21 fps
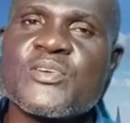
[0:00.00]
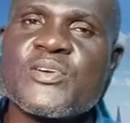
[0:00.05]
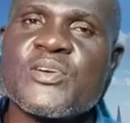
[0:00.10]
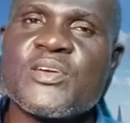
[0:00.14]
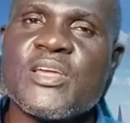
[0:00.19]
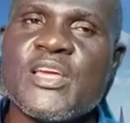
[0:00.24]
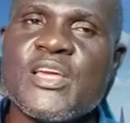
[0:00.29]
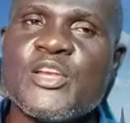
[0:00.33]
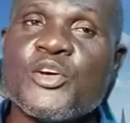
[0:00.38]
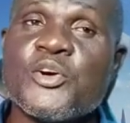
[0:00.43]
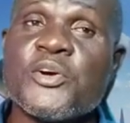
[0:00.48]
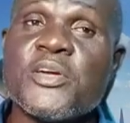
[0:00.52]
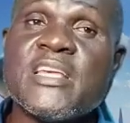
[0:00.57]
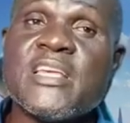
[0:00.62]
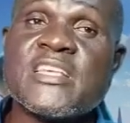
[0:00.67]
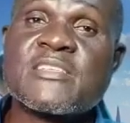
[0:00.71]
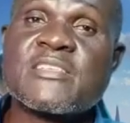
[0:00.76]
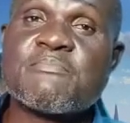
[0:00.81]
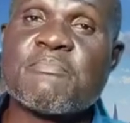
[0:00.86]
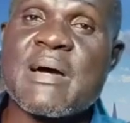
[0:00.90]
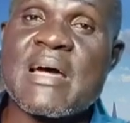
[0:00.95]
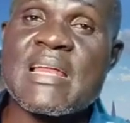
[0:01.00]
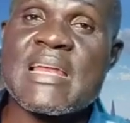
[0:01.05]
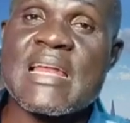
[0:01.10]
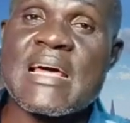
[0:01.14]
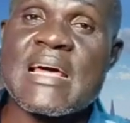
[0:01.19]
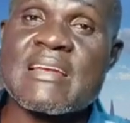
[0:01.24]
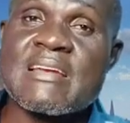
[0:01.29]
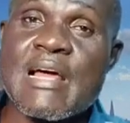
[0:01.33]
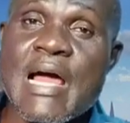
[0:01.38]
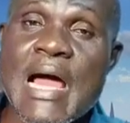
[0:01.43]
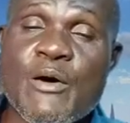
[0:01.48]
you know, his manner
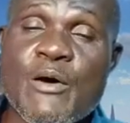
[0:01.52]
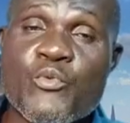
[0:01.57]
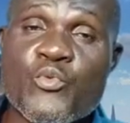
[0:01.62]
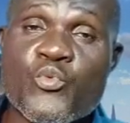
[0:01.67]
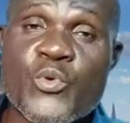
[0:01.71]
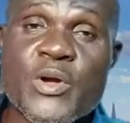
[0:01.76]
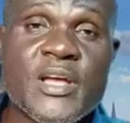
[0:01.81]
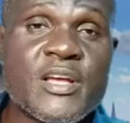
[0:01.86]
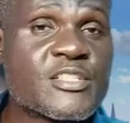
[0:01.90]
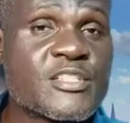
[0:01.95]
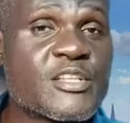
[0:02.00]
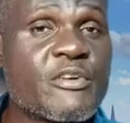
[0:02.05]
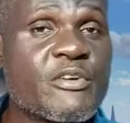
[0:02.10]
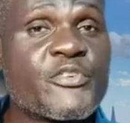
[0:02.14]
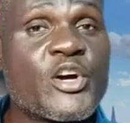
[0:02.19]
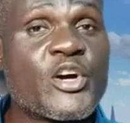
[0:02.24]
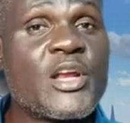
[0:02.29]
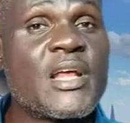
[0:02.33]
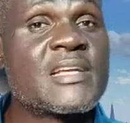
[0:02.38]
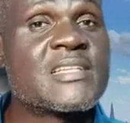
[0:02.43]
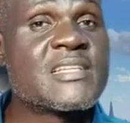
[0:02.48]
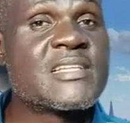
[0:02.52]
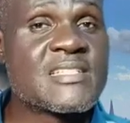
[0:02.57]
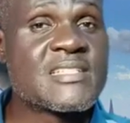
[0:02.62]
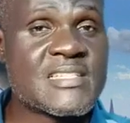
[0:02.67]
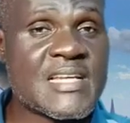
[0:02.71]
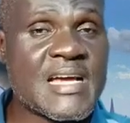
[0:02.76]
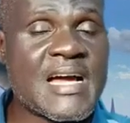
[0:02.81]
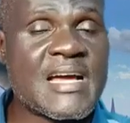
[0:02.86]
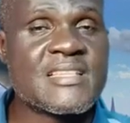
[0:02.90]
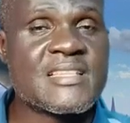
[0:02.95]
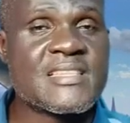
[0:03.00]
and ways of collecting
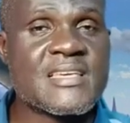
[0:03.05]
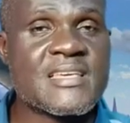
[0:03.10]
tithe